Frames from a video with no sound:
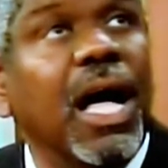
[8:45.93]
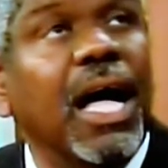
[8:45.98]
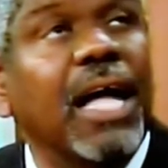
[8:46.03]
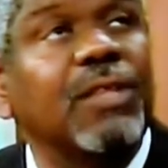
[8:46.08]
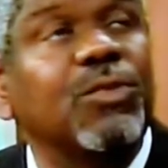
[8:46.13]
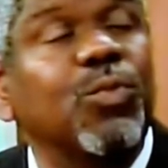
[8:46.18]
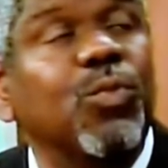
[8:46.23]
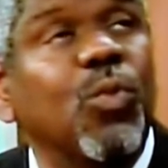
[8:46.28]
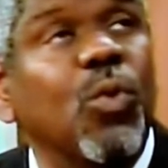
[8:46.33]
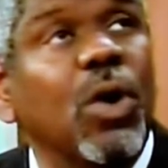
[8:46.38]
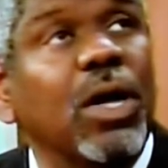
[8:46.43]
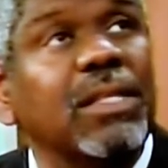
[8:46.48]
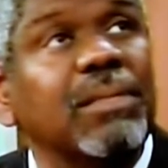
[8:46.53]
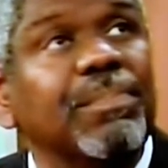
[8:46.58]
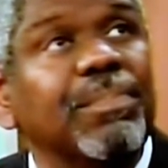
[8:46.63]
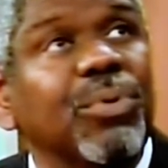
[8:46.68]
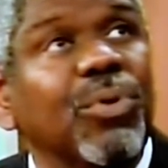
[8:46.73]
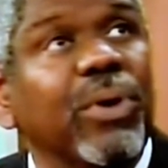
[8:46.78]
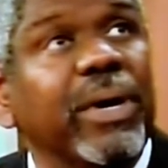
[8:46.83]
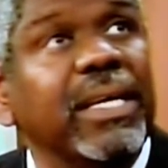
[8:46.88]
at
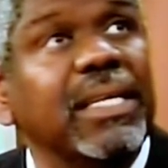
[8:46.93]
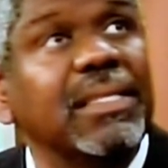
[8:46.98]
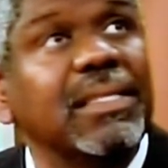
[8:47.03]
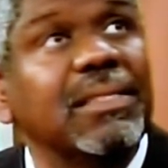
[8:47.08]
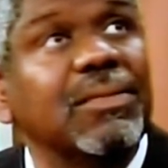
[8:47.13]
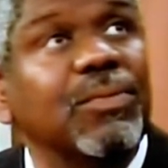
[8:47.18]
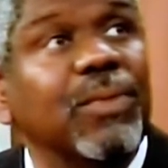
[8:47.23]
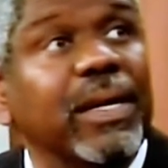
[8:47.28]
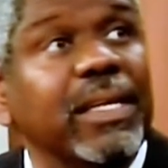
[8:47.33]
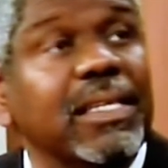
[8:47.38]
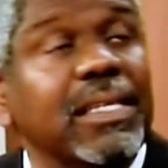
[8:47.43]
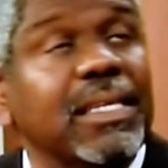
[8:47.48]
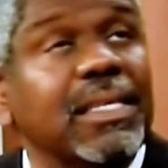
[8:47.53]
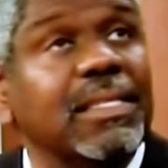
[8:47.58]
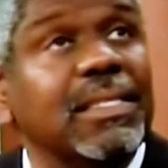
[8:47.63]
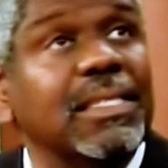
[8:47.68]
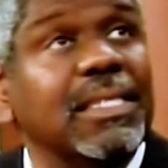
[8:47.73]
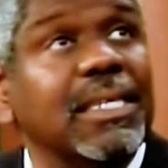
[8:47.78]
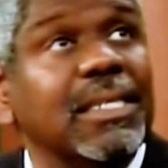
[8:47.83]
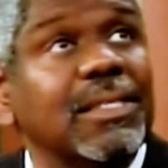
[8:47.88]
one point when the
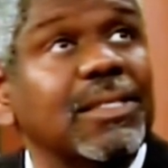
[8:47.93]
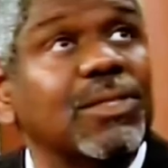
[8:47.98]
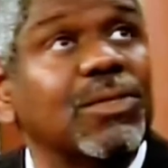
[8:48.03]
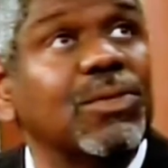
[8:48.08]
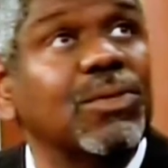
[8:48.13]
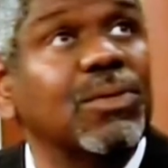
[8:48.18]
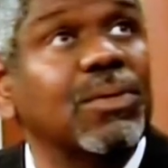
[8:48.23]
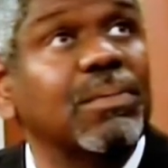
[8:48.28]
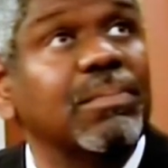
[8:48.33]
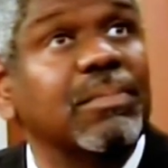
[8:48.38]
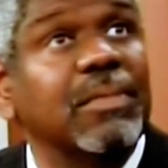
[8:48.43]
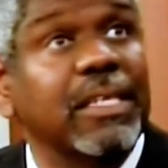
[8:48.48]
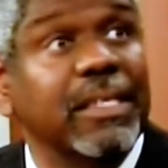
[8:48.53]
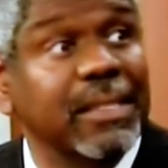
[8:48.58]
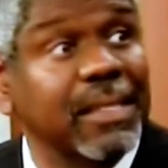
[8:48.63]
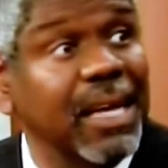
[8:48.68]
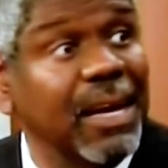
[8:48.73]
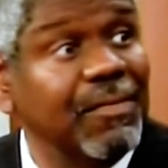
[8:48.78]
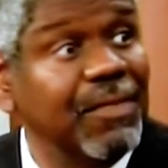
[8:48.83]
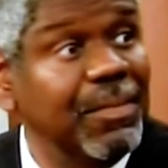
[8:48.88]
CSO
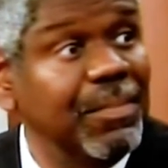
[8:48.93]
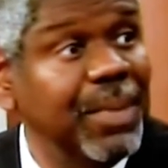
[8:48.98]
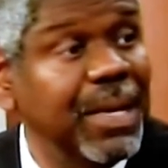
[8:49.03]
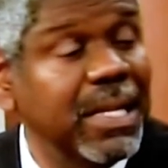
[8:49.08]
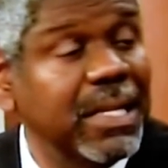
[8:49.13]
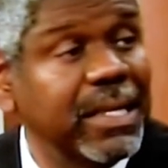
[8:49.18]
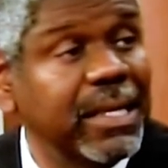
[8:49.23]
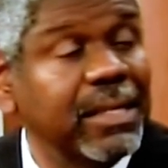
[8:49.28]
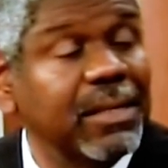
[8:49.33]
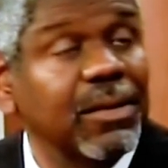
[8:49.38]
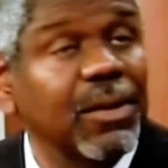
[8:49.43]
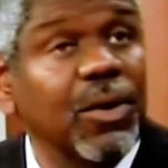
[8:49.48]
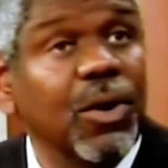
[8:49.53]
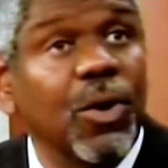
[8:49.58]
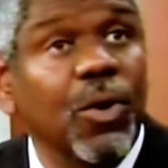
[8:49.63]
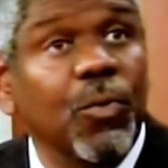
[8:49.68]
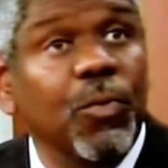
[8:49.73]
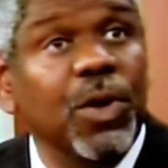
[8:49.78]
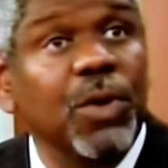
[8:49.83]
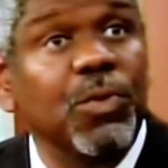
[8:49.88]
didn't have a building,
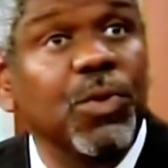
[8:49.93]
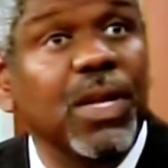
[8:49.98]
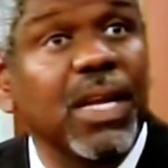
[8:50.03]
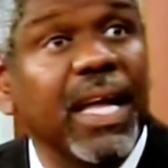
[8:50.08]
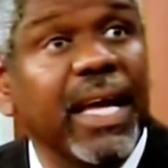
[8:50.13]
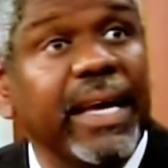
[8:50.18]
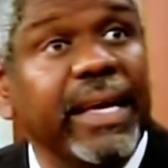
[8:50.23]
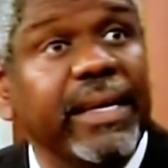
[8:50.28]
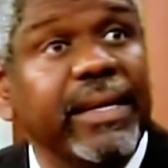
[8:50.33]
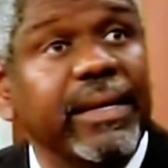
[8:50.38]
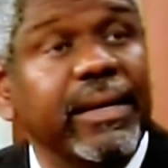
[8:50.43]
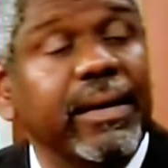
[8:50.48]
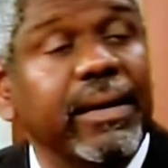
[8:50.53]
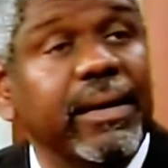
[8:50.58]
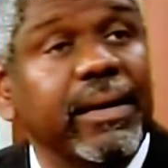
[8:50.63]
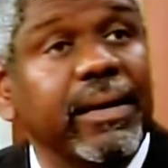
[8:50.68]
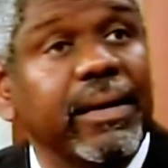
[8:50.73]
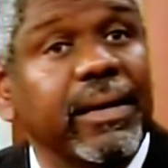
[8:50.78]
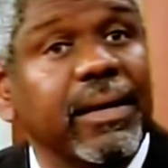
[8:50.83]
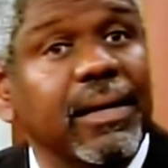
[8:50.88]
we were like
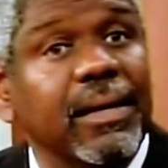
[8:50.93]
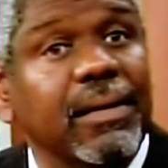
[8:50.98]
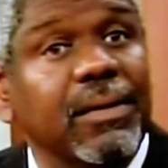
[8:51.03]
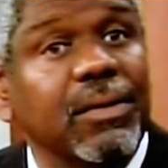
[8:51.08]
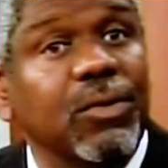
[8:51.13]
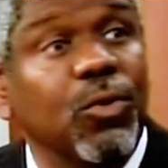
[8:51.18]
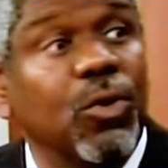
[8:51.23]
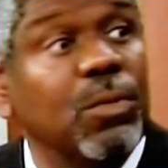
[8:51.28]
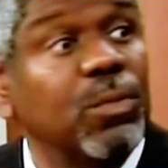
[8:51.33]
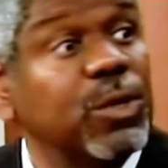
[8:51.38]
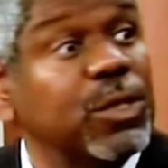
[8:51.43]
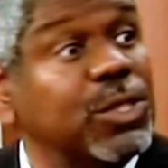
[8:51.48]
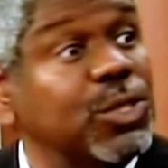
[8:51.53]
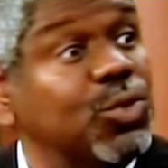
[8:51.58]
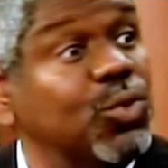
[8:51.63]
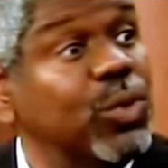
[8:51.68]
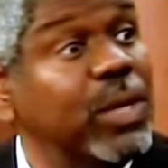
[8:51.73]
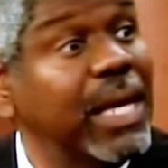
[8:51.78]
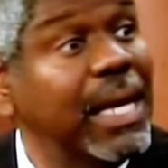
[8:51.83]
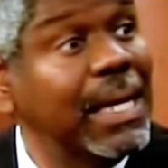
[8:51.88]
uh, almost
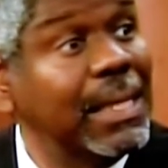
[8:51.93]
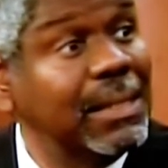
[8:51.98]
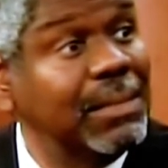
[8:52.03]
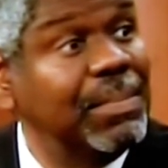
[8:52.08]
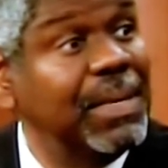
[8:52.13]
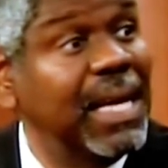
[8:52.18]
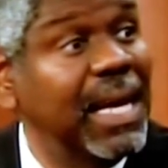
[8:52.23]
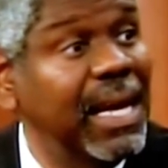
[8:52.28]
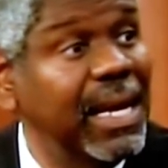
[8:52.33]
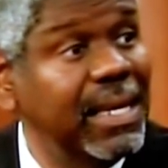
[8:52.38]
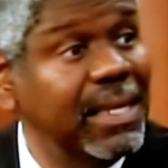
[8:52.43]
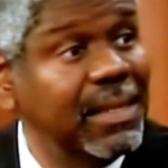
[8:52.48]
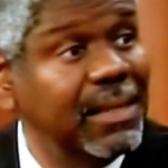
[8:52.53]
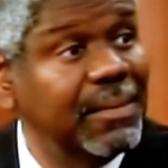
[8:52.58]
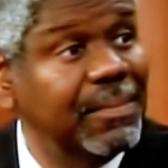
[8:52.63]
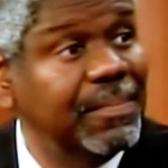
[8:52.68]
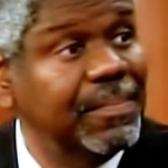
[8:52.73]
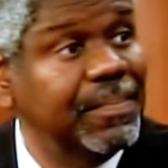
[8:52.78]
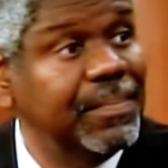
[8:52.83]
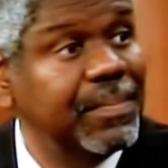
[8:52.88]
two years behind.